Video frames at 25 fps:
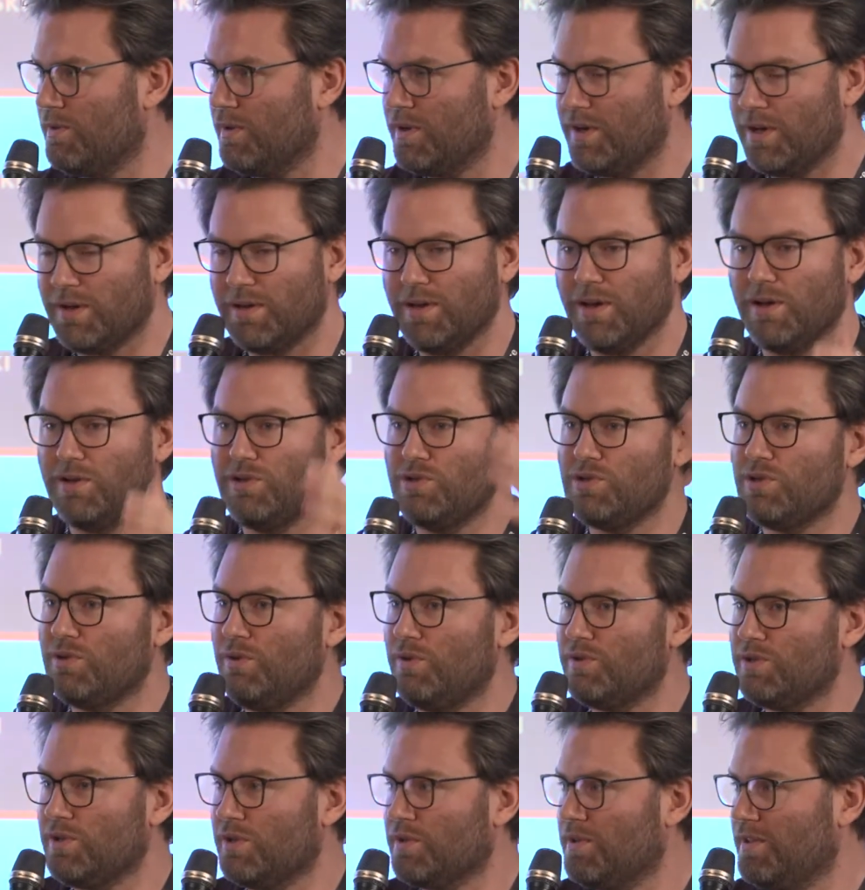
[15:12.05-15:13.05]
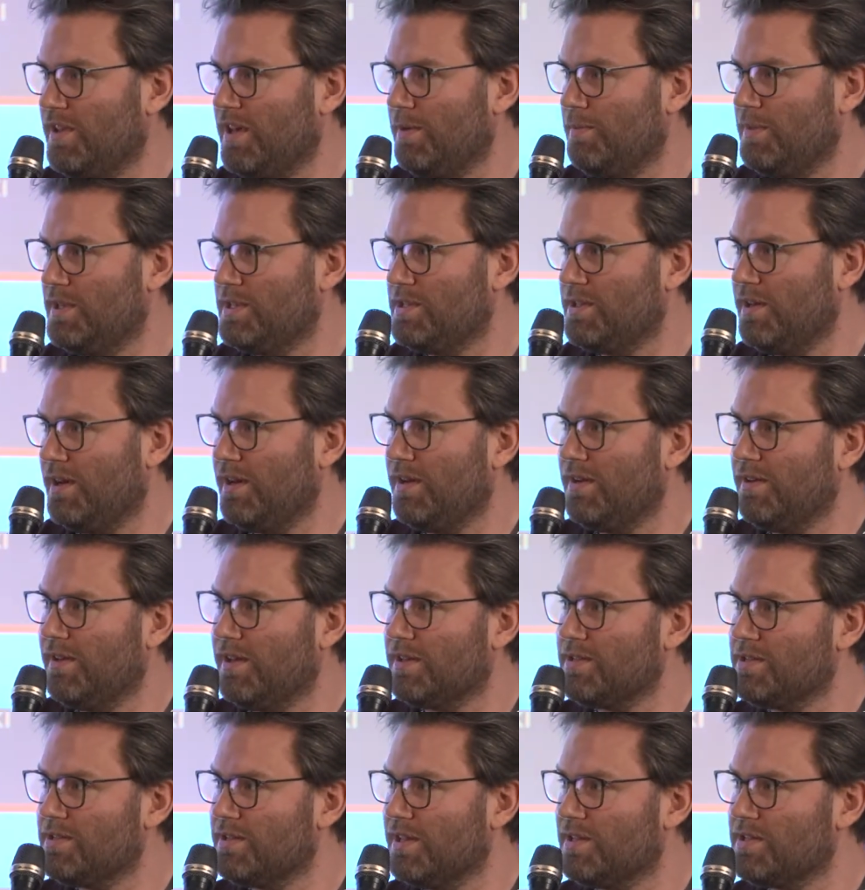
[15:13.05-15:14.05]
And like, yeah, you should go and talk to them instead.
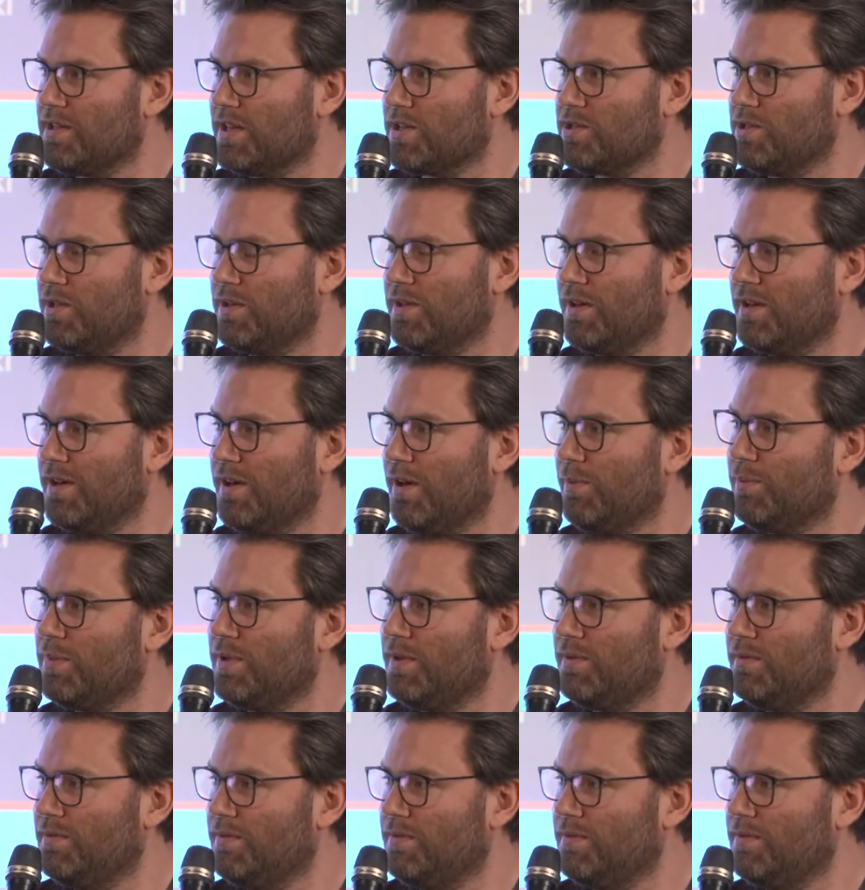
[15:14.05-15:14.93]
That's actually going to help you.